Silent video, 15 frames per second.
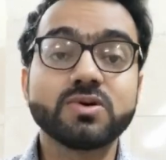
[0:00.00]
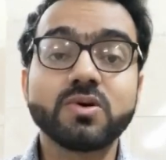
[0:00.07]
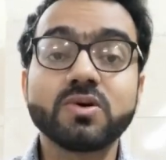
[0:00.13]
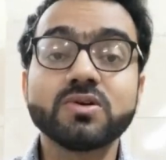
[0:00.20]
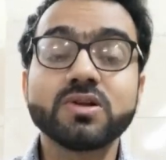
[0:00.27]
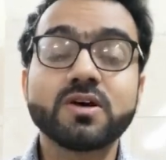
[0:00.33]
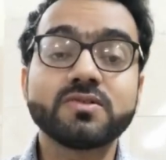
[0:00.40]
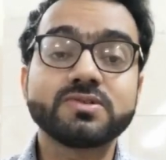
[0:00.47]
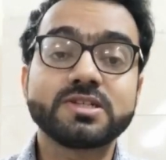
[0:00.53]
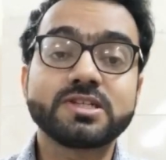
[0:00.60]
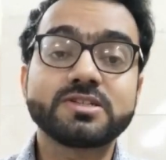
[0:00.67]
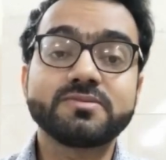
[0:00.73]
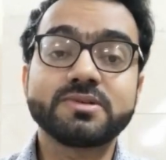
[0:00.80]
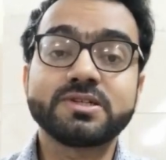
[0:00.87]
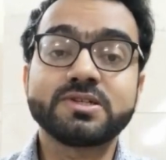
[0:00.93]
whole AWSAR
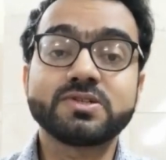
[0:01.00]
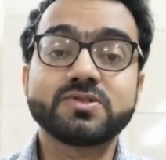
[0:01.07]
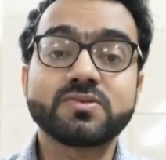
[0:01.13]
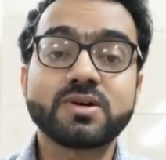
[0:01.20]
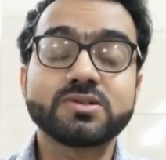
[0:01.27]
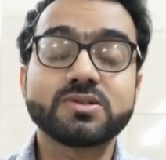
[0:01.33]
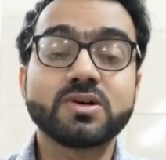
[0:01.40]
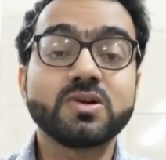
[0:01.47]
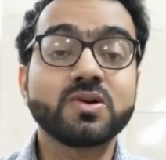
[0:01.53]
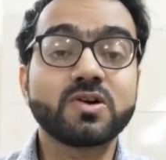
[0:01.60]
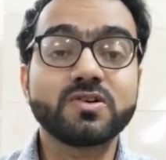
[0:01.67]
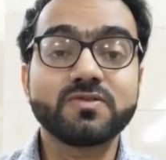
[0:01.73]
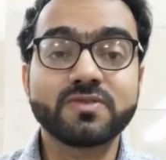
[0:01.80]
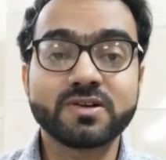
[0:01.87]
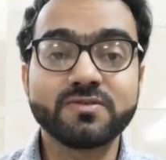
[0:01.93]
experience was a
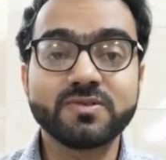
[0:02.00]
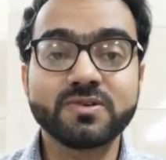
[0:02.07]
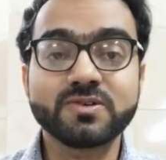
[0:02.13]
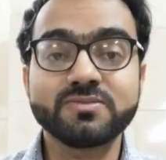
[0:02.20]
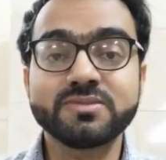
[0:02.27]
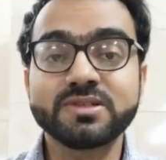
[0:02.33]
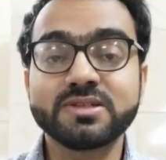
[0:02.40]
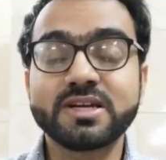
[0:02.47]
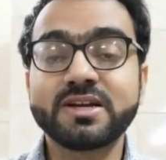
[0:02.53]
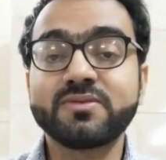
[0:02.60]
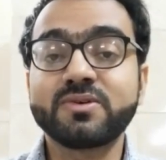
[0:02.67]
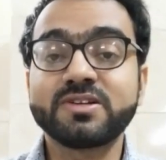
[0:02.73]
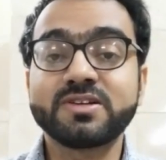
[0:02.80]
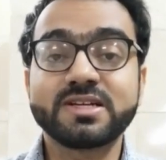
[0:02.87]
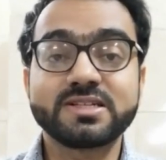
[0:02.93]
lot fun for me and
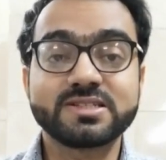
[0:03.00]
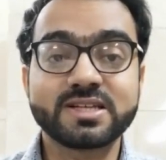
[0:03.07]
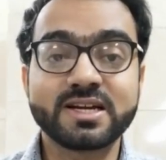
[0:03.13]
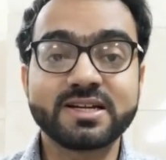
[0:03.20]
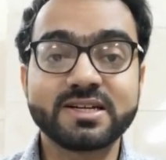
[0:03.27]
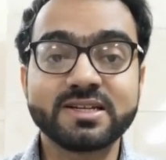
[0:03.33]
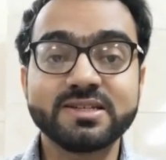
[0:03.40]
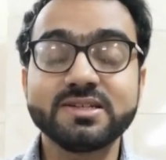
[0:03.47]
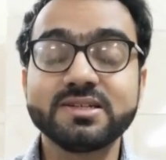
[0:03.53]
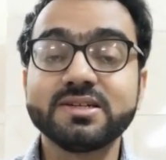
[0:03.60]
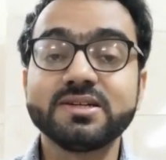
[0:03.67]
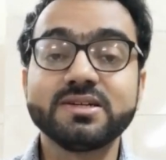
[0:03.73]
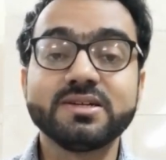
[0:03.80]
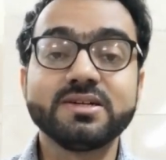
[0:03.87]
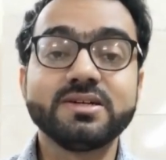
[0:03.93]
very exciting.
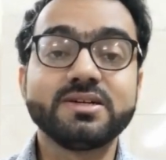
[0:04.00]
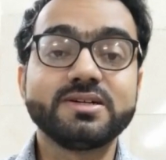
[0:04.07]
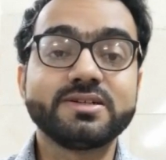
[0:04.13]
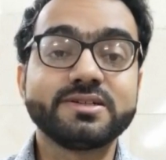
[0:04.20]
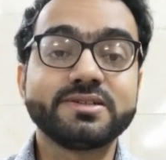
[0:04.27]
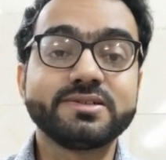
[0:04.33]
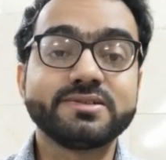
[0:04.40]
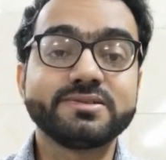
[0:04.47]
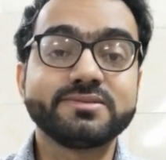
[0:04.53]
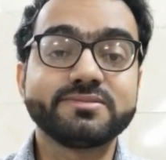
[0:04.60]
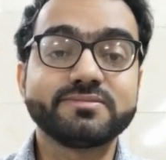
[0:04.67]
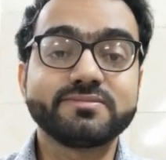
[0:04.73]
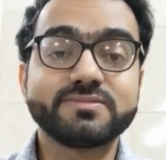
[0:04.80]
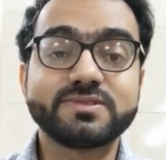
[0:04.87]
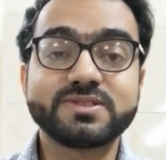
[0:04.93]

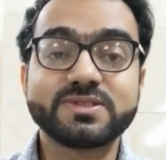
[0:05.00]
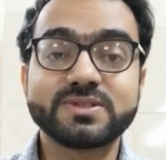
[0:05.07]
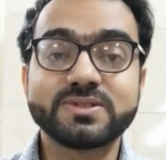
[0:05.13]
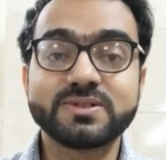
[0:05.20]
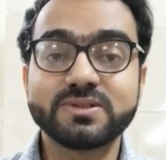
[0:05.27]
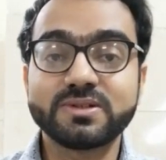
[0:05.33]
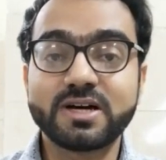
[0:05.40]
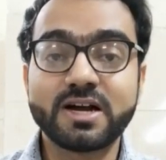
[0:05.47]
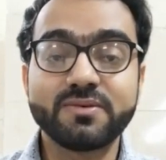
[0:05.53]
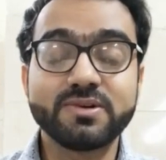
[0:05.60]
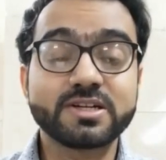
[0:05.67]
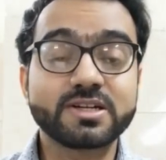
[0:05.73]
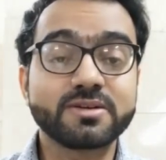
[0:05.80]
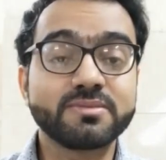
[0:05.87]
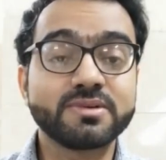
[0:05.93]
So I
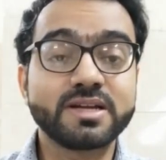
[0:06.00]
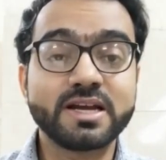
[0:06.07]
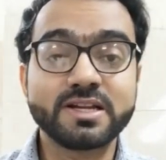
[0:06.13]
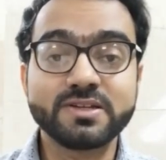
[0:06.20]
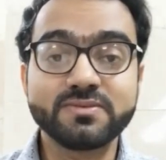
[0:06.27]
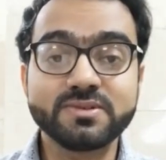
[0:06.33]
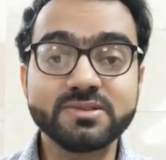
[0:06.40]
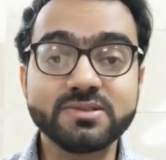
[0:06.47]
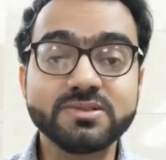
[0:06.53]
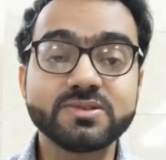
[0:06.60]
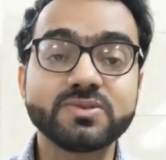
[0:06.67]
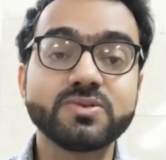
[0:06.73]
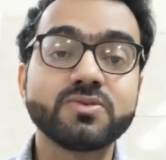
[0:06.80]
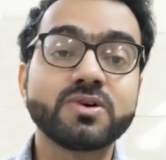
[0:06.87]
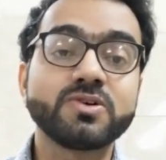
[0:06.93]
would recommend anyone
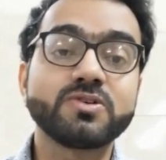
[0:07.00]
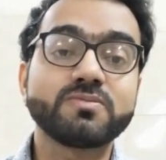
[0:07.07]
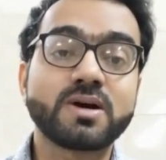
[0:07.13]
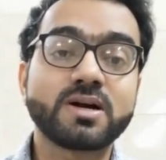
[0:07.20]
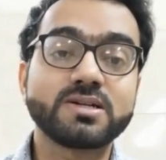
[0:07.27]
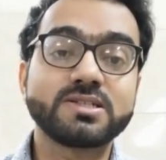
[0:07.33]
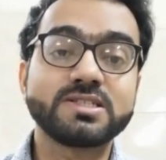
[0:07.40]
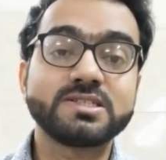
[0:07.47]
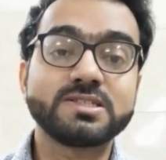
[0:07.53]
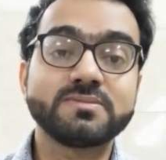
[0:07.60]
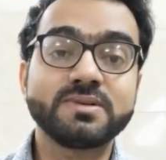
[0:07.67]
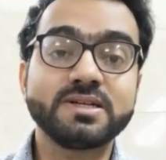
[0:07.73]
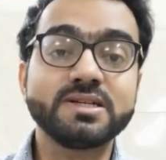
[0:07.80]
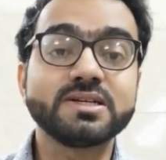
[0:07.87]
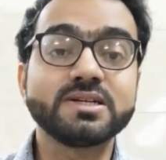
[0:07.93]
who want to
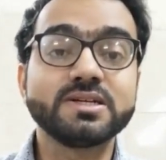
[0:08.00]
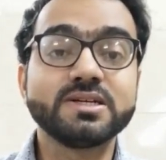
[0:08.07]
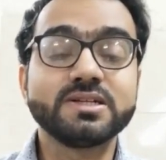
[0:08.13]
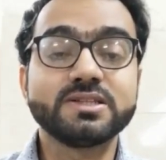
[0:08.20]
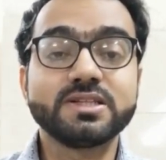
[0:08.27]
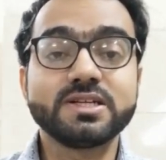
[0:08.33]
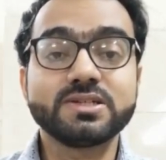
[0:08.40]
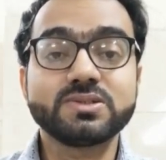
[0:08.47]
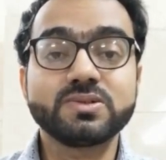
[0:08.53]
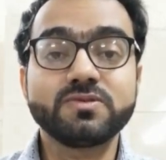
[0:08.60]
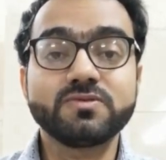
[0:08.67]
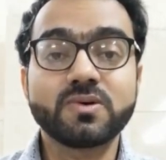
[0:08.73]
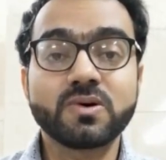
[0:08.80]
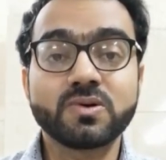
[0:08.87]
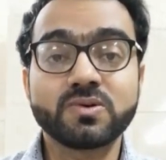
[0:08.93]
participate, they should
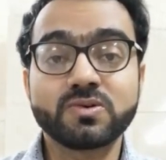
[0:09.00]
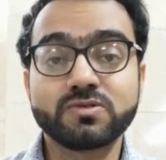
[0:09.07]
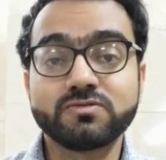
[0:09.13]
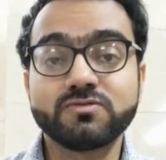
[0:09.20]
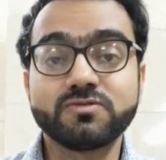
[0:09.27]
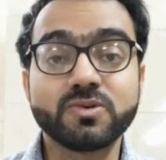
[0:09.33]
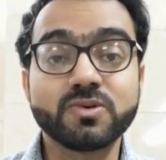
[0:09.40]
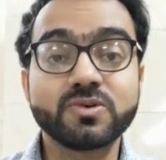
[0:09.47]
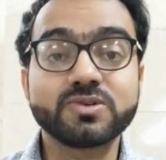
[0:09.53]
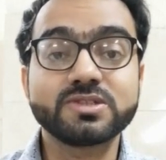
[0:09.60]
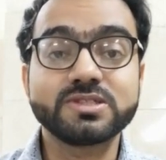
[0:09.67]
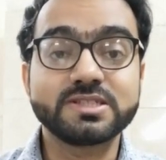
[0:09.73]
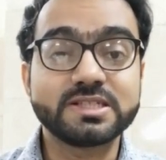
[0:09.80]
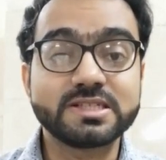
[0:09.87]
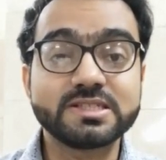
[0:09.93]
follow 4
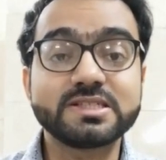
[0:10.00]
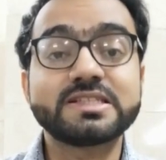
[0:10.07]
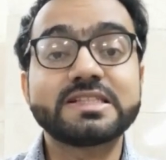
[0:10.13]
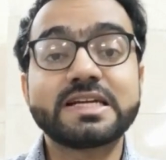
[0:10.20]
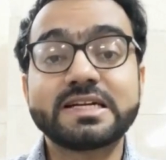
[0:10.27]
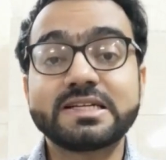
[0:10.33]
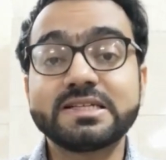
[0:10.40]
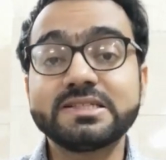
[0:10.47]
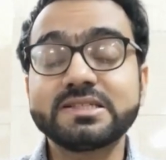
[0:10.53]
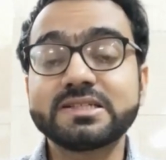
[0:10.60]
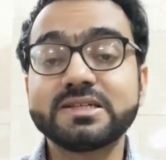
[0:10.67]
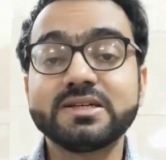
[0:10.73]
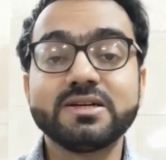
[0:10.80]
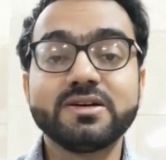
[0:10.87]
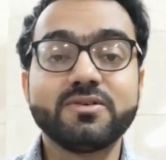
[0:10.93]
C's, that is,
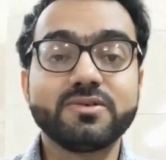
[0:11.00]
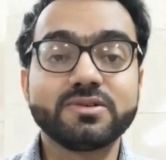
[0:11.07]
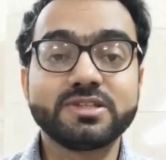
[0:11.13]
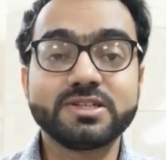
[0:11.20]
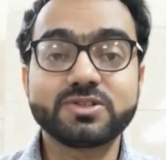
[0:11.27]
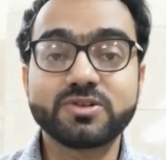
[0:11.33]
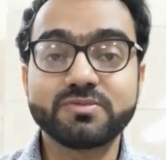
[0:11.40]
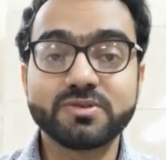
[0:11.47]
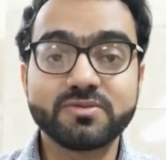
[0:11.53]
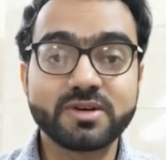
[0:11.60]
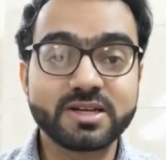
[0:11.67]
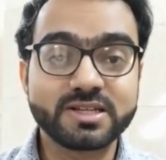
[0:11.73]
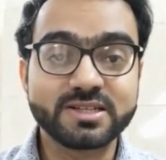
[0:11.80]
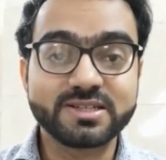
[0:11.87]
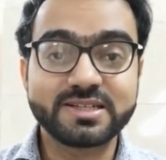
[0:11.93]
they should be
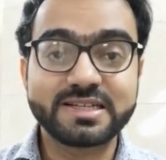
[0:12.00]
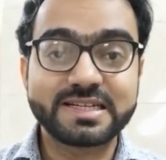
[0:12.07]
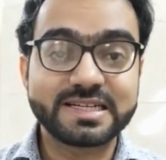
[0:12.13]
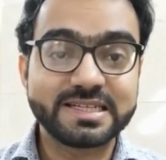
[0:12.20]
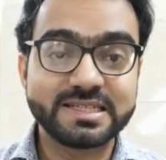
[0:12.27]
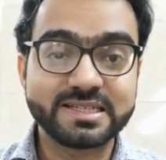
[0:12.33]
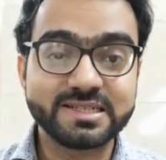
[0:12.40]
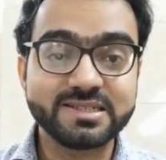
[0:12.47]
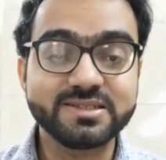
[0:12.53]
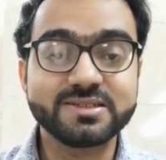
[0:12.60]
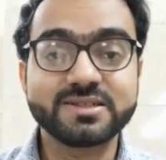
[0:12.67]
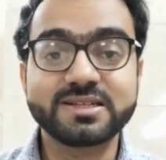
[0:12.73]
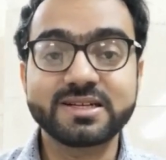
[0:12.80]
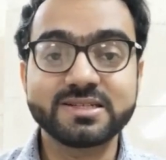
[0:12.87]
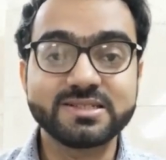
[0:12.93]
very clear,
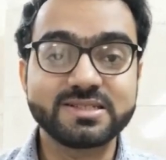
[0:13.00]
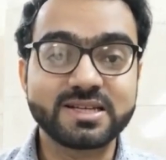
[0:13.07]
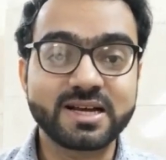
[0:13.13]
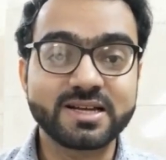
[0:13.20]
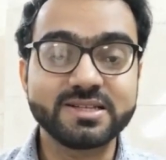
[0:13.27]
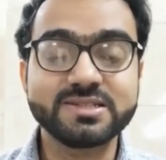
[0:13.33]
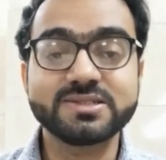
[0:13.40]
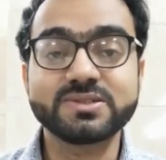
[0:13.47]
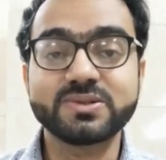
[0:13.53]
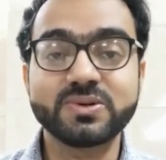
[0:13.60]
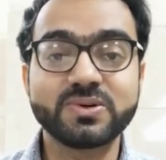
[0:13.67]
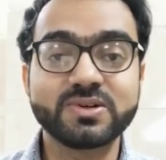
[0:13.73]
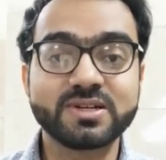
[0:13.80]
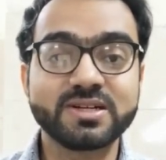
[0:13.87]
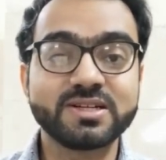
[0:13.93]
concise,
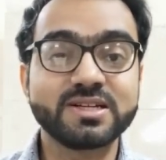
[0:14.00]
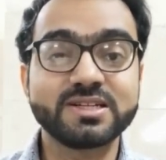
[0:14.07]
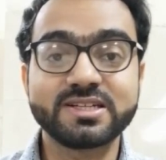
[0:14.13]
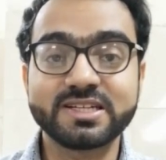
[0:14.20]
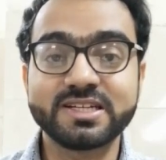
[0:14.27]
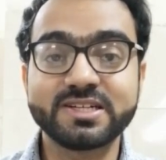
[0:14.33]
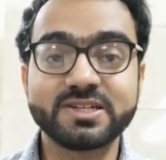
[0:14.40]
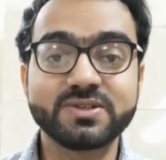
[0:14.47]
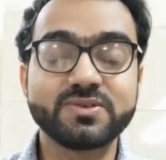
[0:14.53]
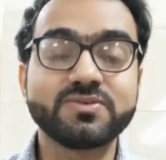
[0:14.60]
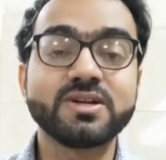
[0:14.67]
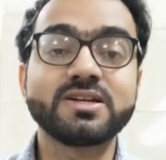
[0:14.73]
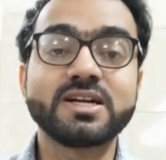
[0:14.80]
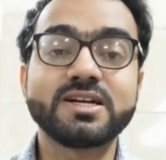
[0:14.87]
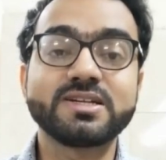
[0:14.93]
coherent and creative
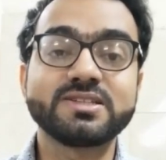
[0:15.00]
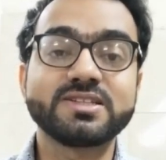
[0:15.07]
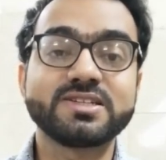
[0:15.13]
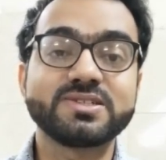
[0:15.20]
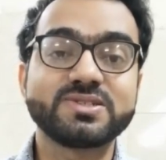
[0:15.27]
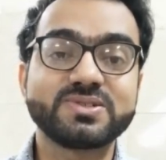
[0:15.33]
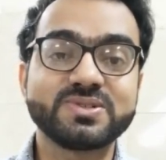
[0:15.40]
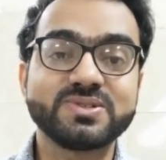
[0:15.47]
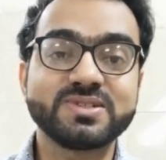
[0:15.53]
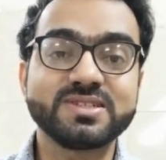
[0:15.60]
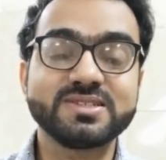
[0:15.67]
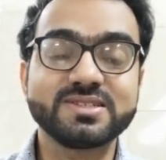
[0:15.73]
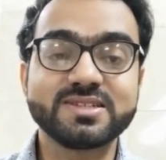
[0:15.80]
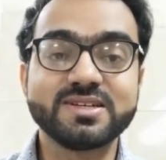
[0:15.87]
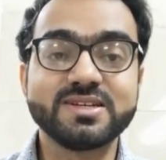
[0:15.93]
while writing their
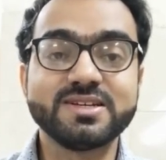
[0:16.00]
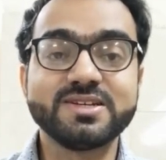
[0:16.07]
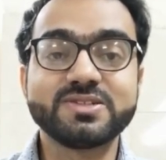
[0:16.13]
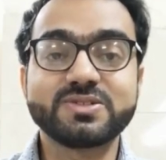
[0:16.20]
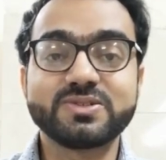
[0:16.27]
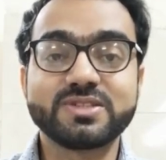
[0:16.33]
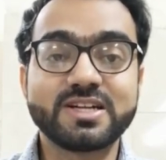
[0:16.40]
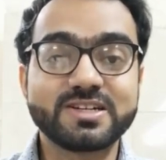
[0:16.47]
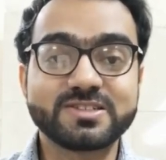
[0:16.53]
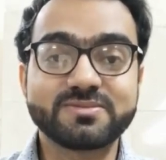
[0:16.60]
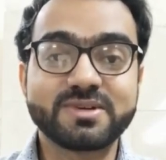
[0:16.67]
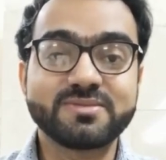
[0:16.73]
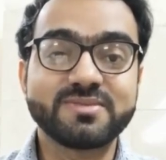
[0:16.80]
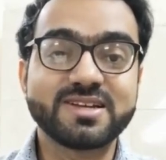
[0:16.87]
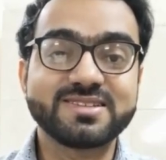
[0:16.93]
stories. So that's
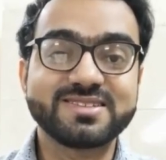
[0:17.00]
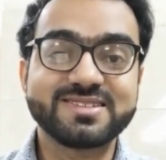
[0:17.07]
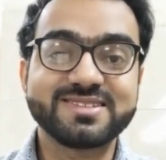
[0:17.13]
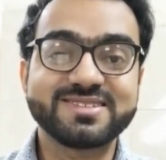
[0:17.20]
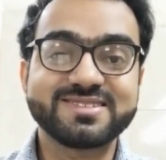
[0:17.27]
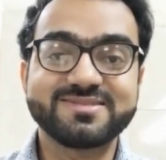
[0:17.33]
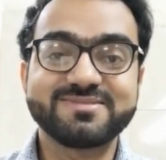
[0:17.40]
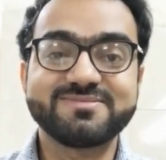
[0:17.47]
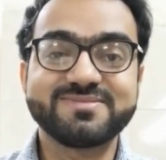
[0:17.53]
my message.